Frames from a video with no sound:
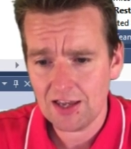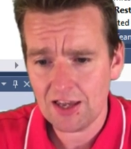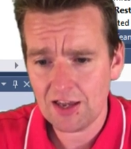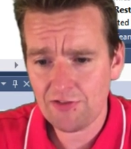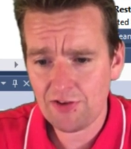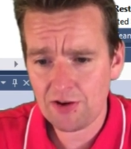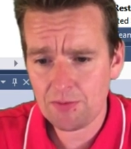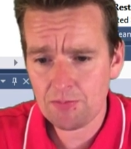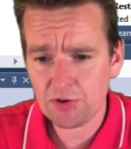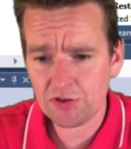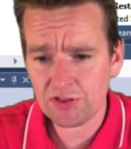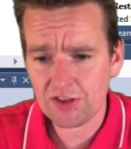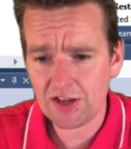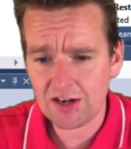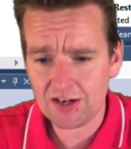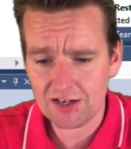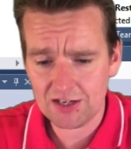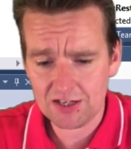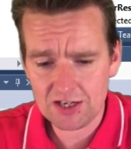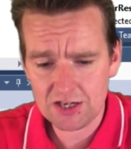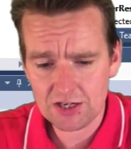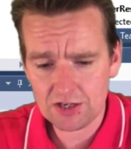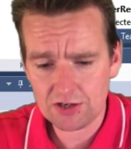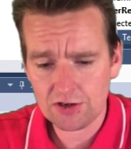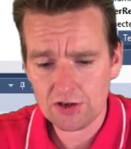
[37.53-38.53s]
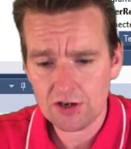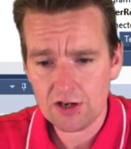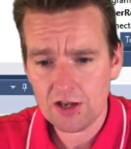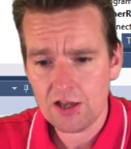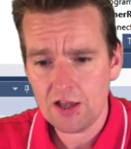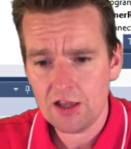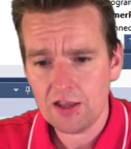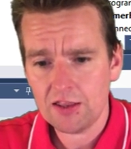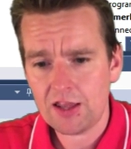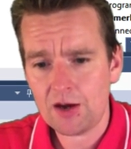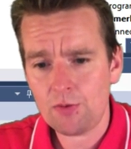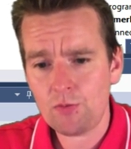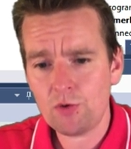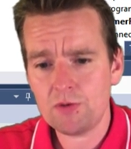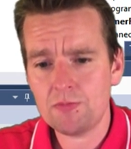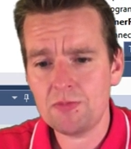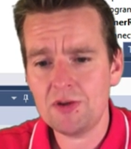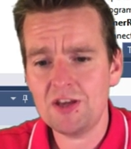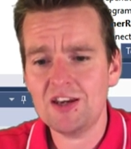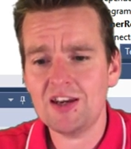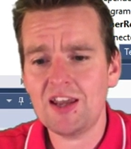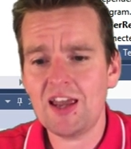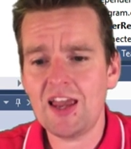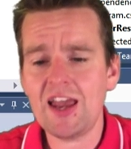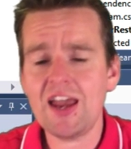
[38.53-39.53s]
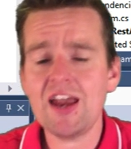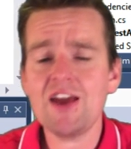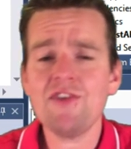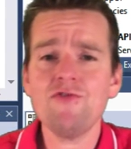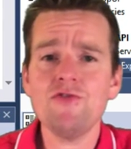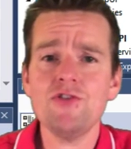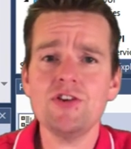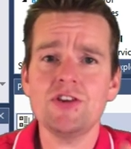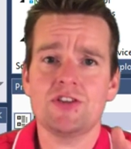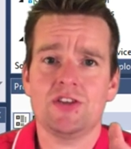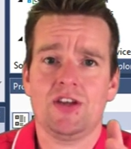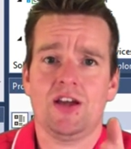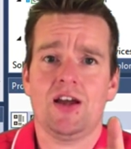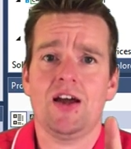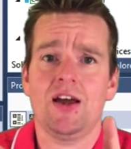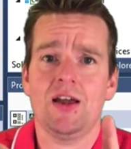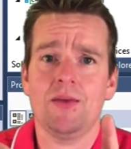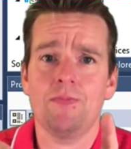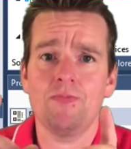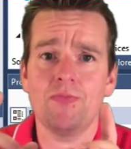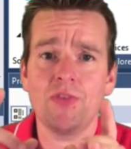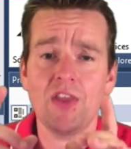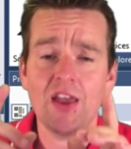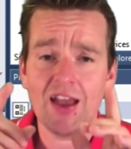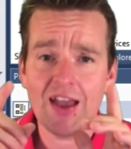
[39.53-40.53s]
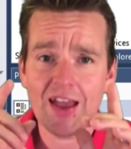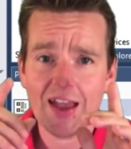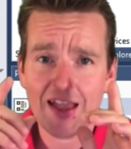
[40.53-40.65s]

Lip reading: If I put that in here, that would mean every time